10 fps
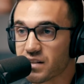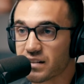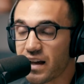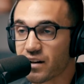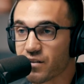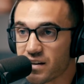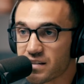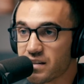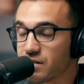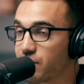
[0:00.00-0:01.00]
not that
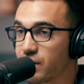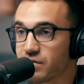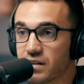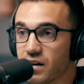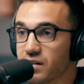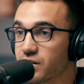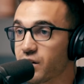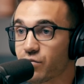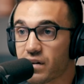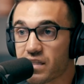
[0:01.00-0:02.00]
crazy and then 1500
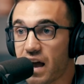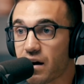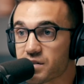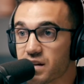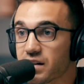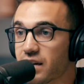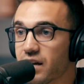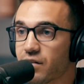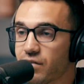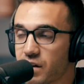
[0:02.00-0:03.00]
to 3000 and
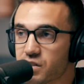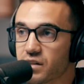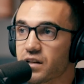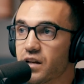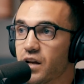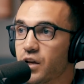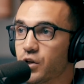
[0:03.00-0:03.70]
then eventually